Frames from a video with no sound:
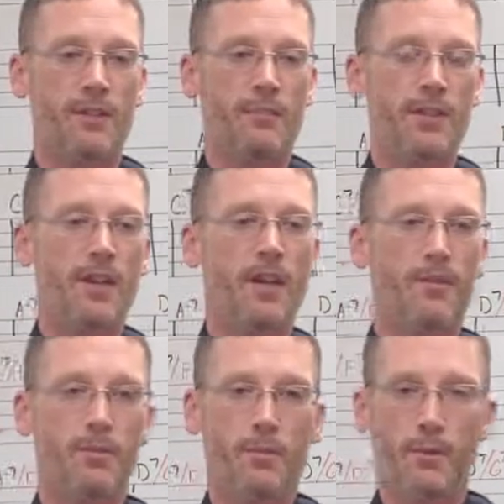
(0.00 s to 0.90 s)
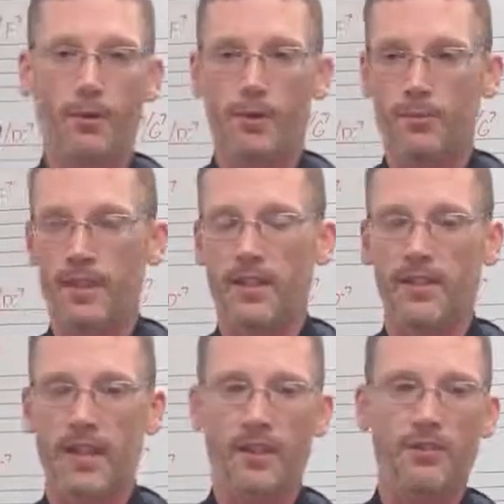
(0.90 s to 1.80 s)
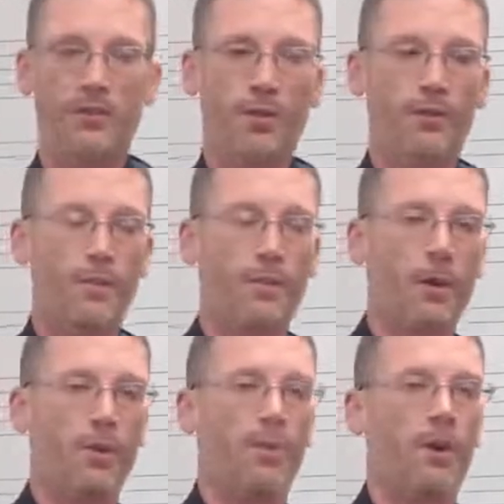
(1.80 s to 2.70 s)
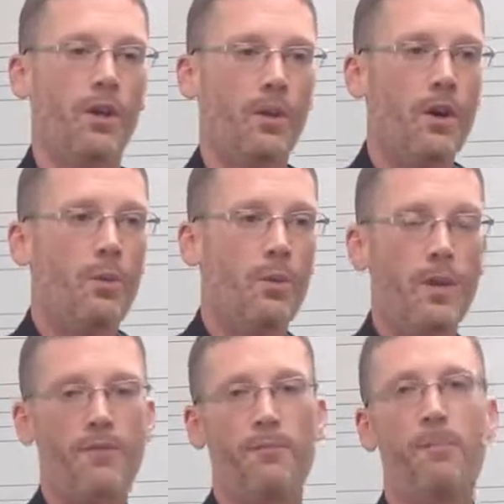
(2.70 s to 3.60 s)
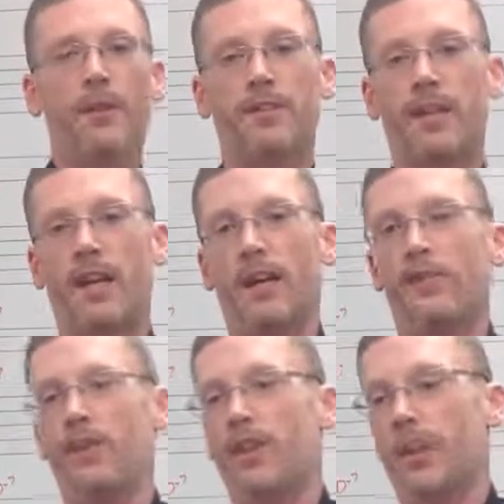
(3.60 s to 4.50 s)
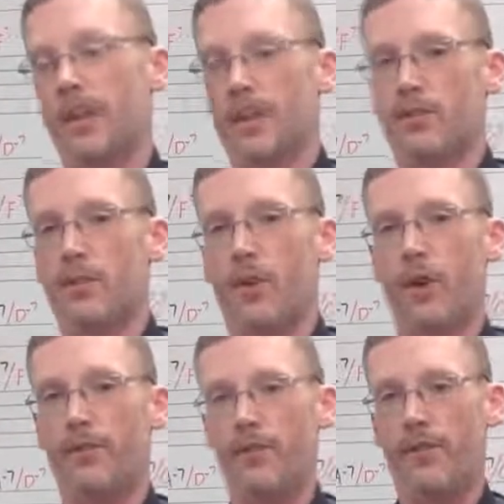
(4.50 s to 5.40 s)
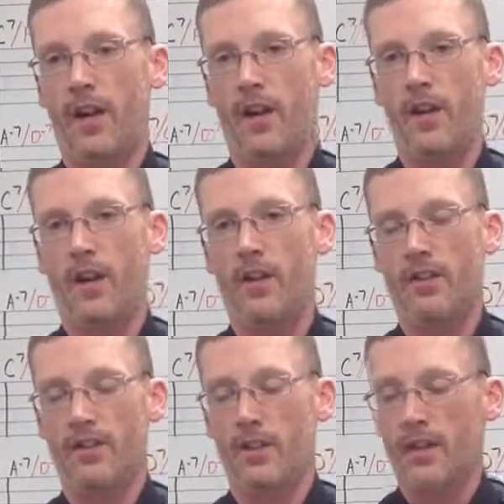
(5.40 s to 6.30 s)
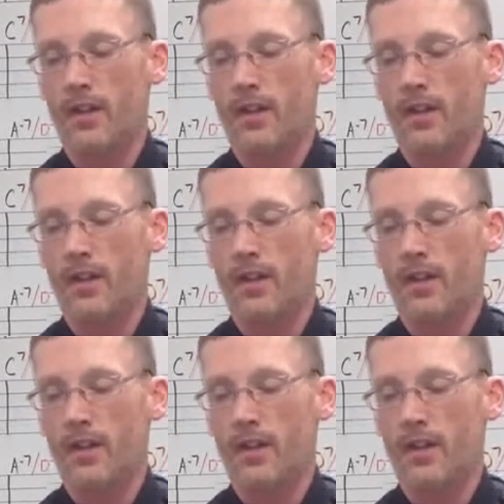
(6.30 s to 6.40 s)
and be comfortable with those. Because as you know from part 1, we've built everything else off of that knowledge.